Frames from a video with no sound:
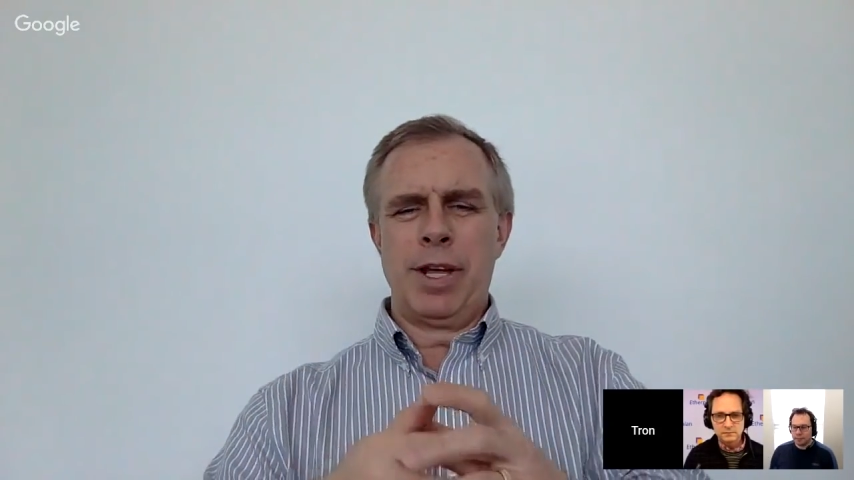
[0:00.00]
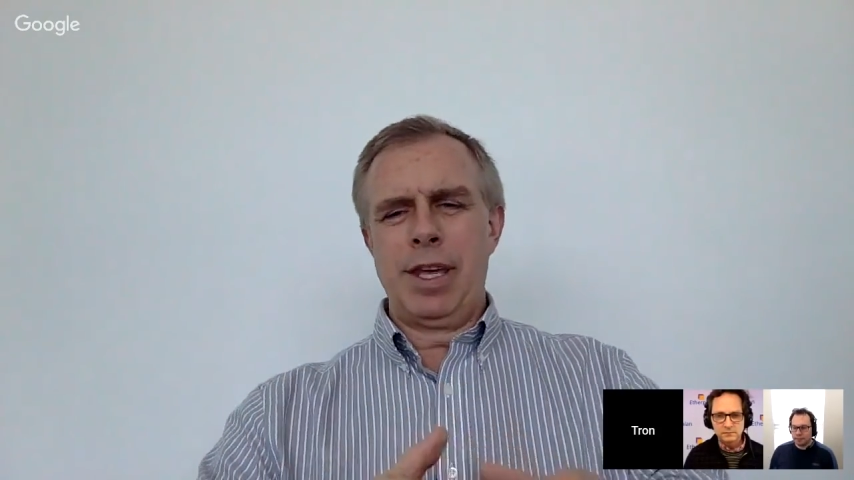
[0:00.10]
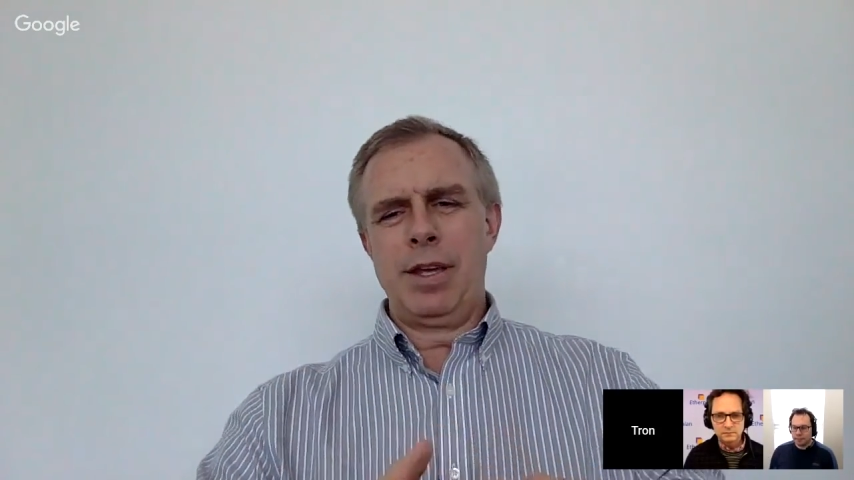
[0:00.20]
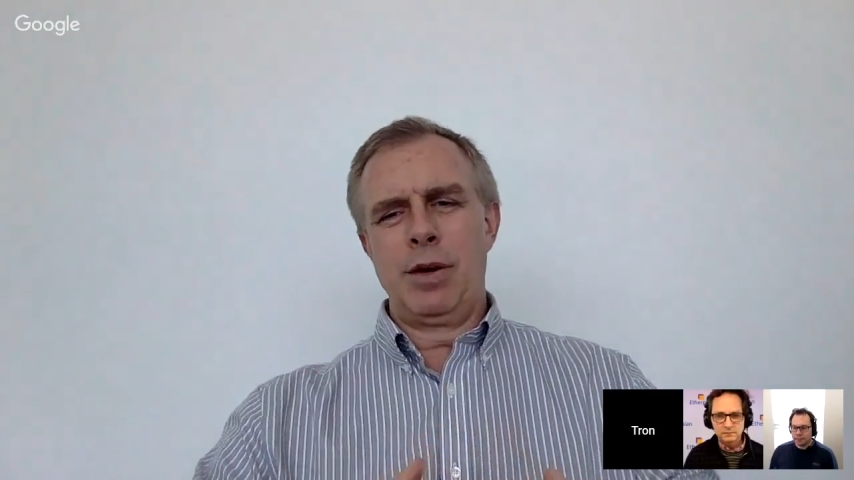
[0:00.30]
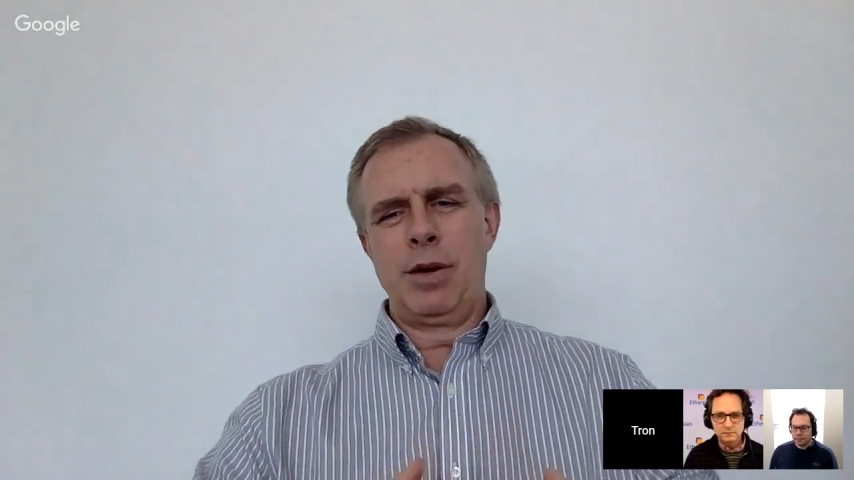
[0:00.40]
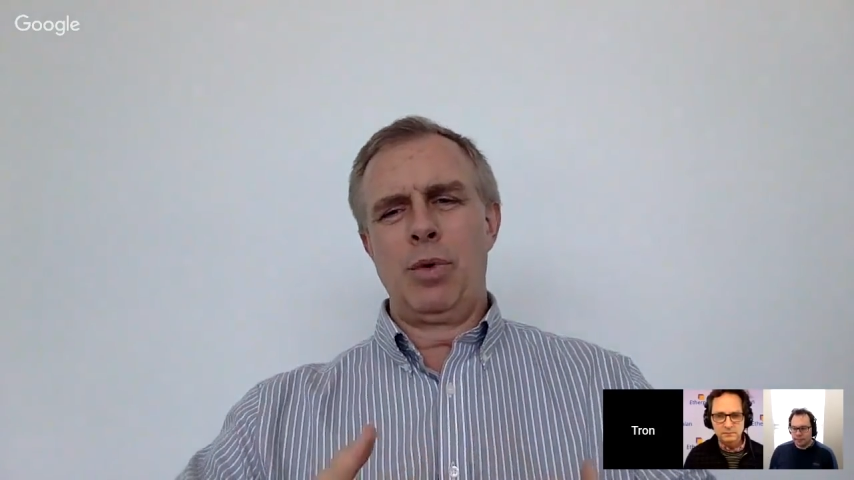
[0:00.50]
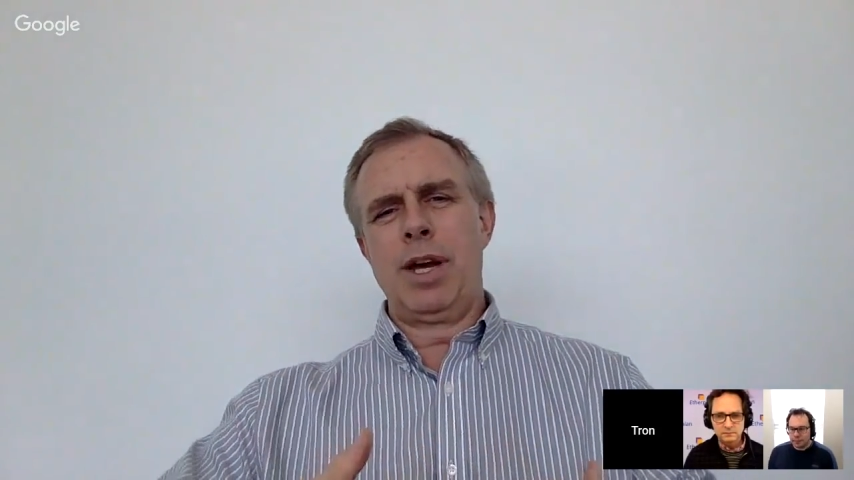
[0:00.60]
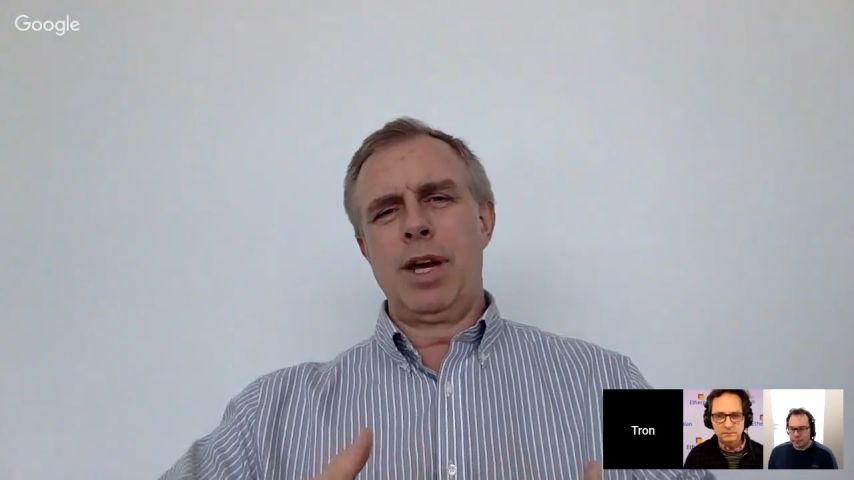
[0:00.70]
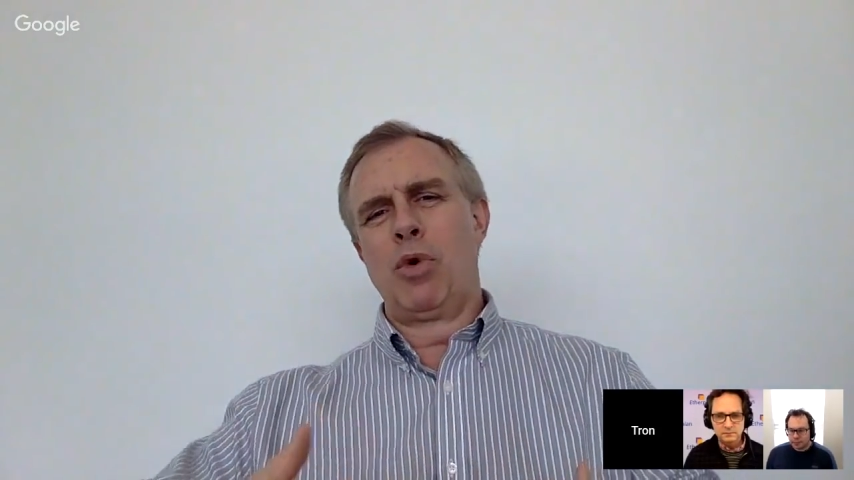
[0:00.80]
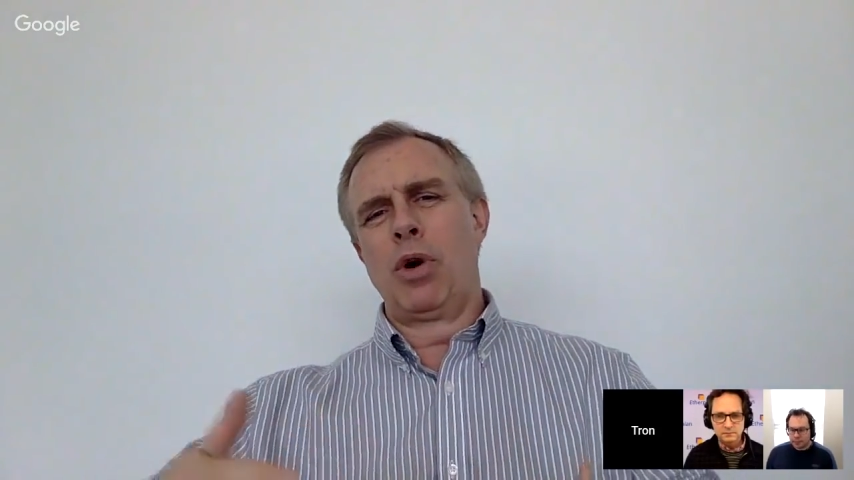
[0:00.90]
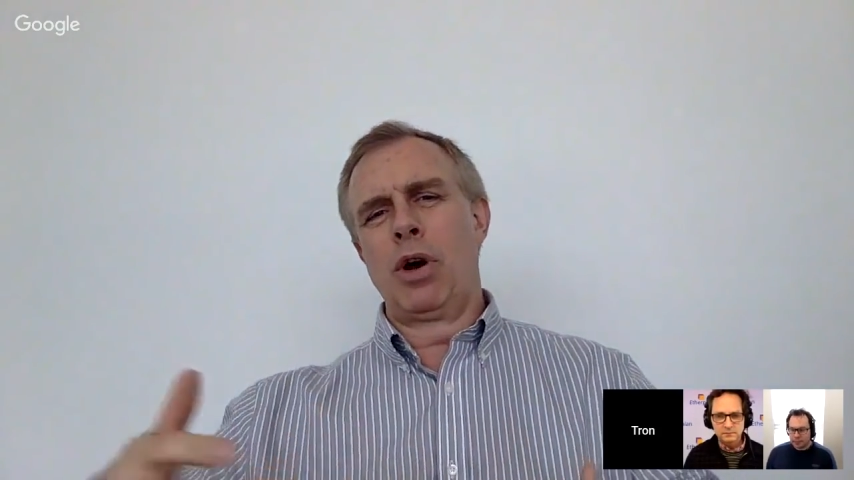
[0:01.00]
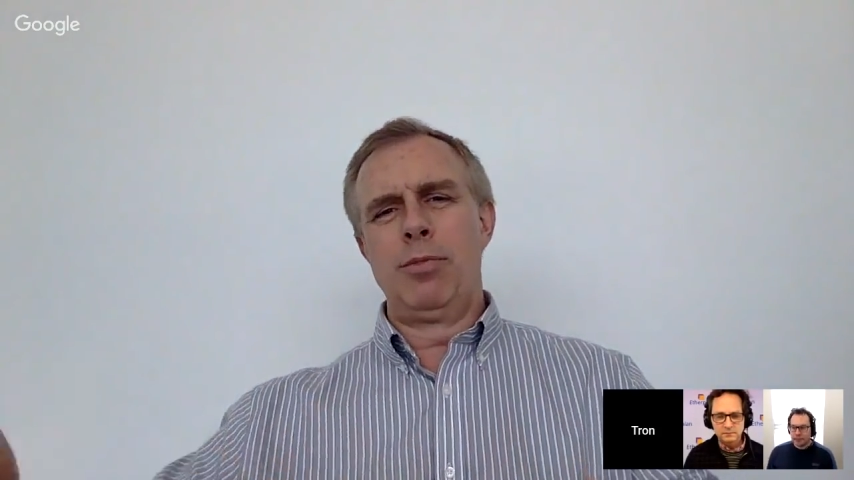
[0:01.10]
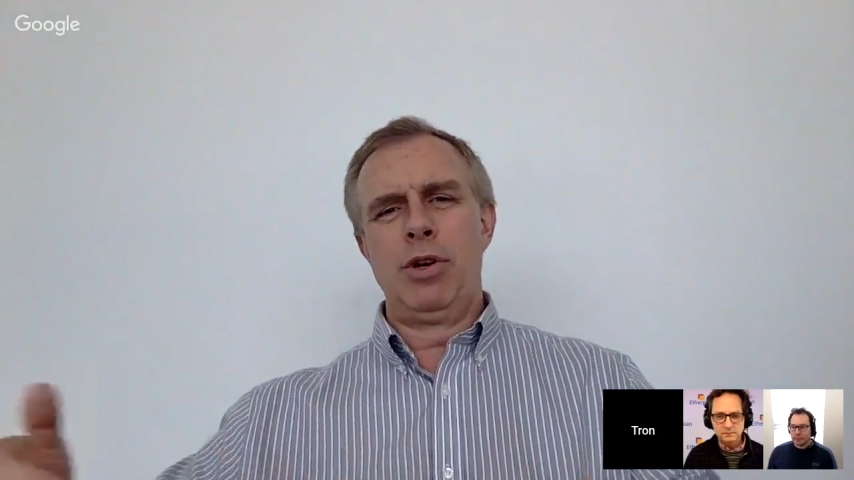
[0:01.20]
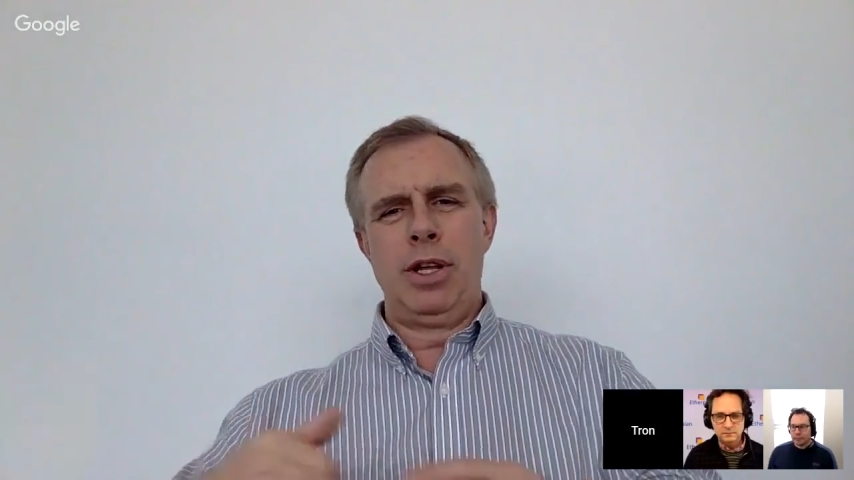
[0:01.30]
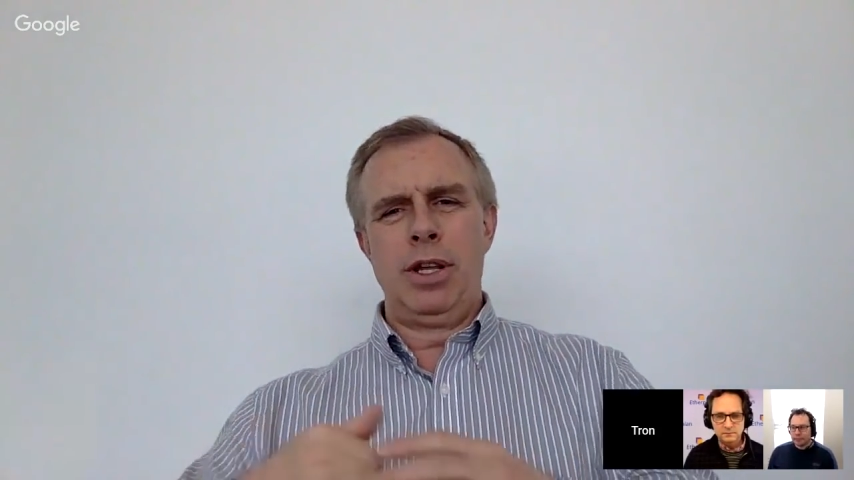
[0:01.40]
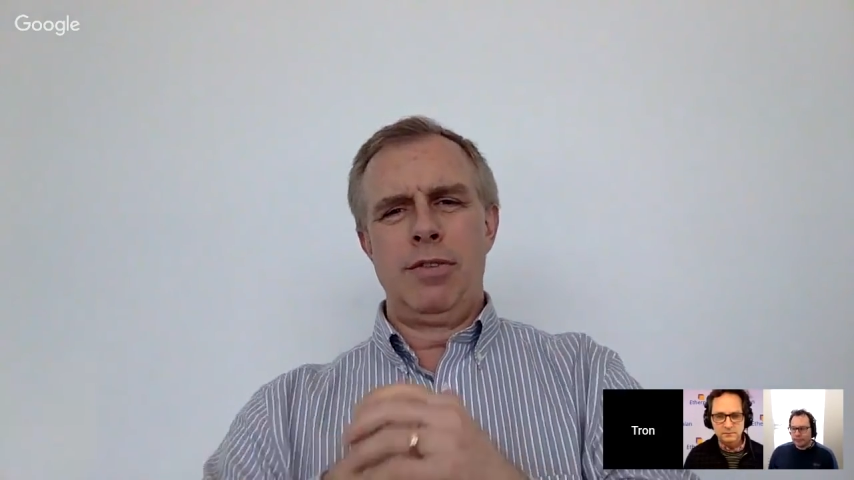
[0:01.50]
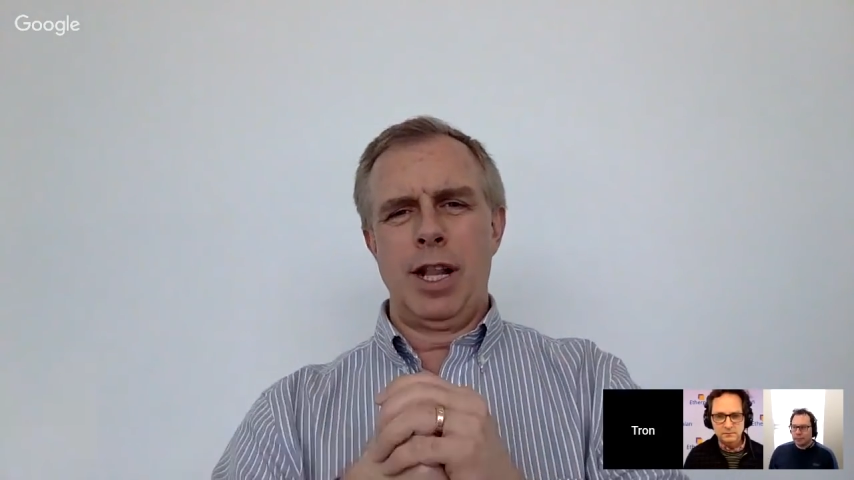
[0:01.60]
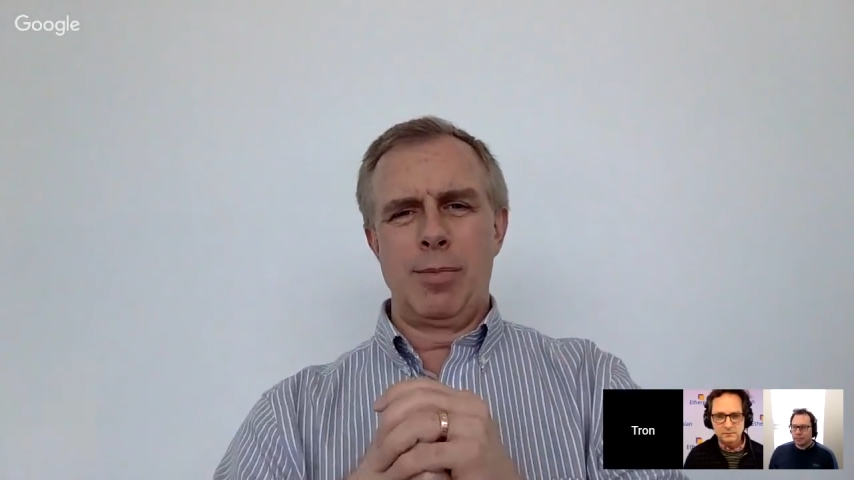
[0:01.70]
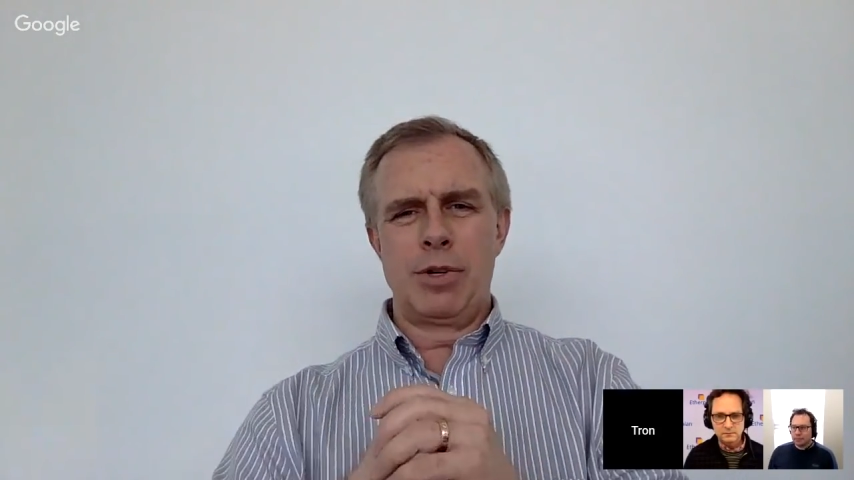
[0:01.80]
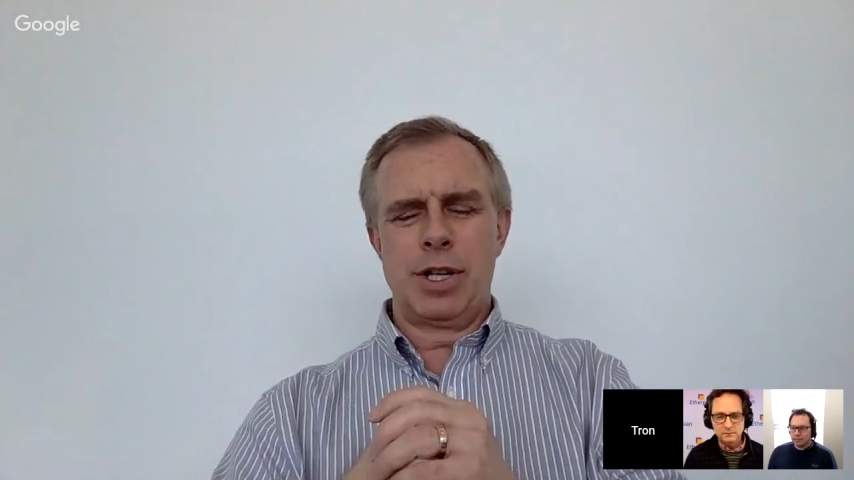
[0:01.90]
I think we'll get more community
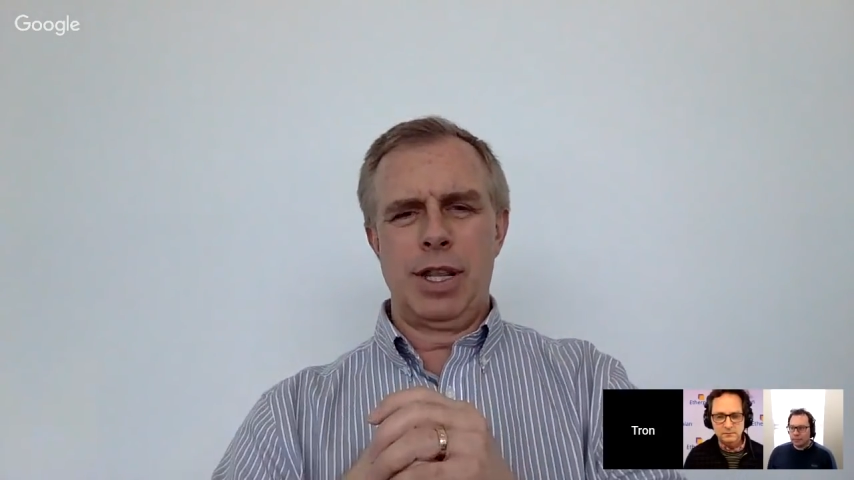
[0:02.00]
developers.